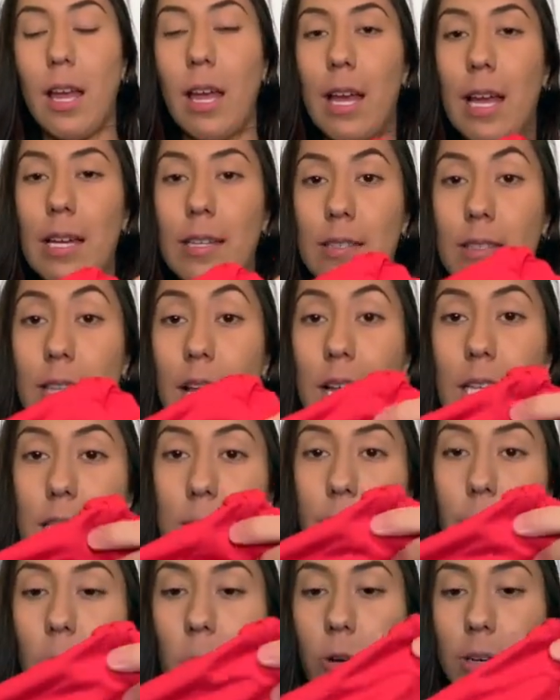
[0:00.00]
It says
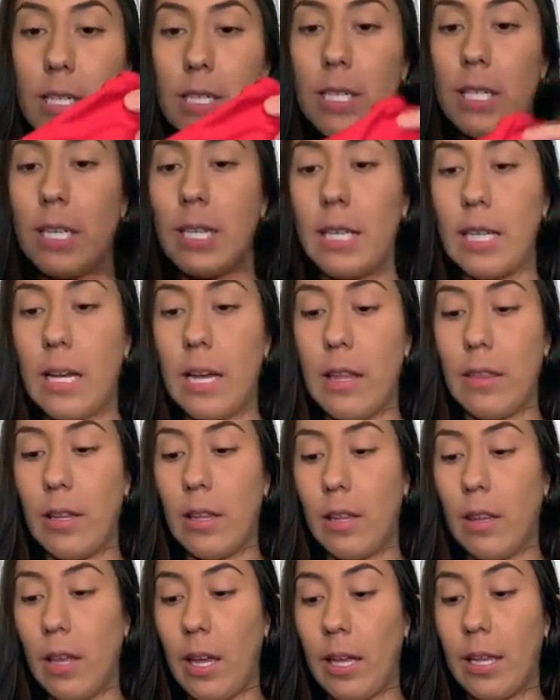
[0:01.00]
Bow and T, and
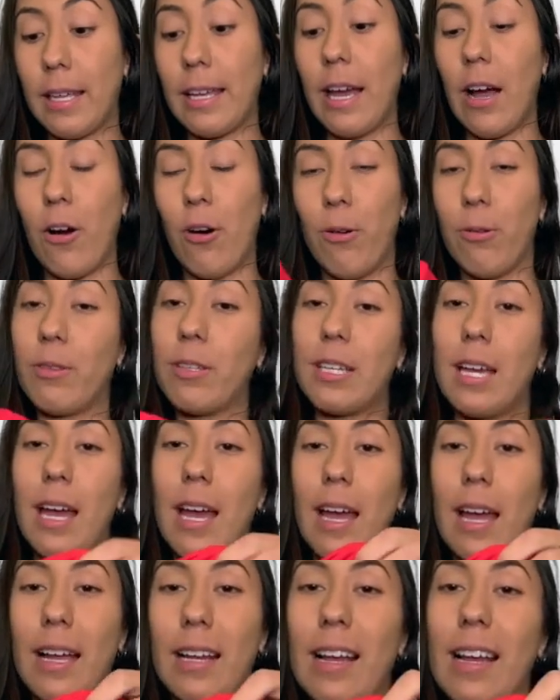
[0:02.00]
then like, yeah, on the
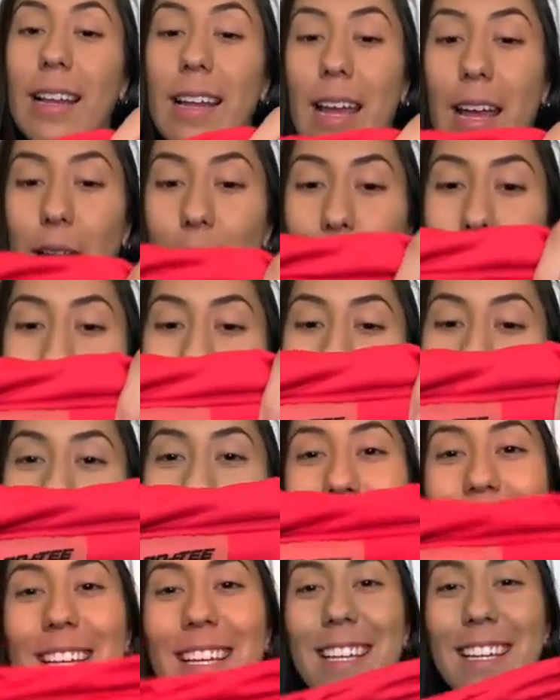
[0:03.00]
tag again, Bow
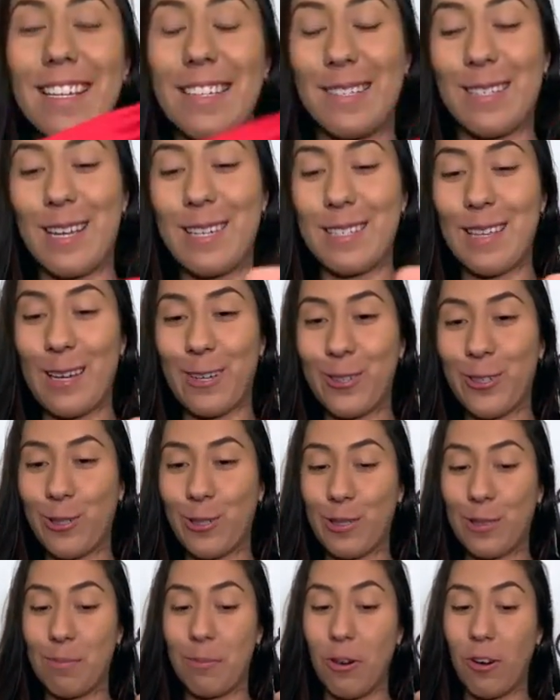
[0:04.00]
and T, size extra
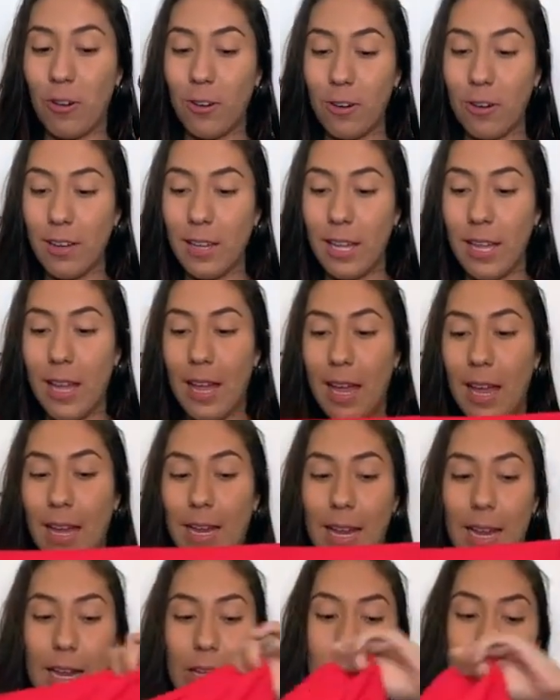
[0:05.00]
small,
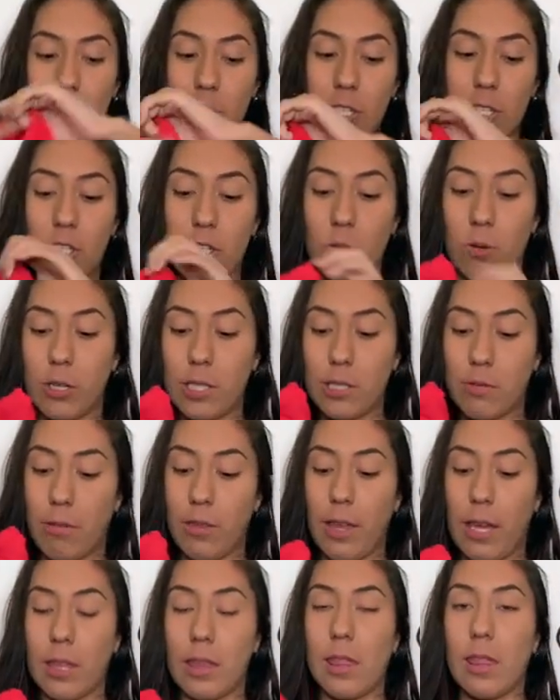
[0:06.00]
and they're just shorts
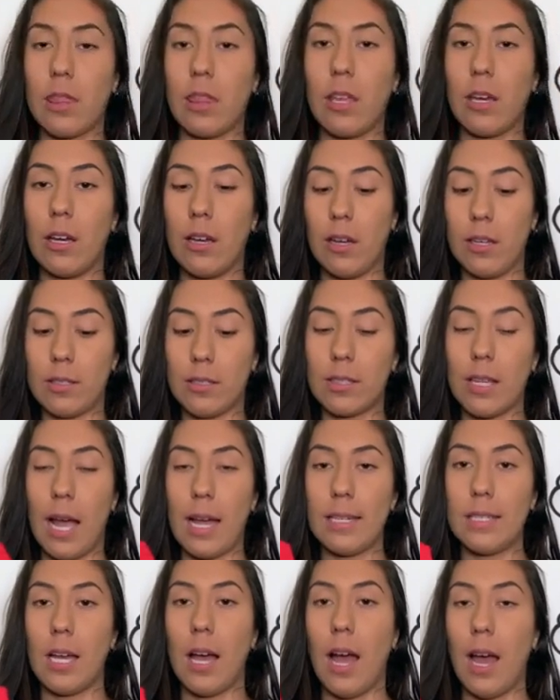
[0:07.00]
with like the
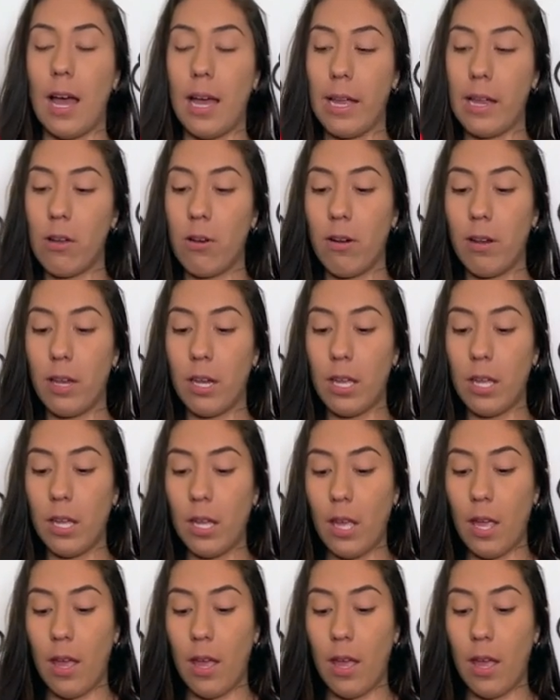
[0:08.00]
side tie on it.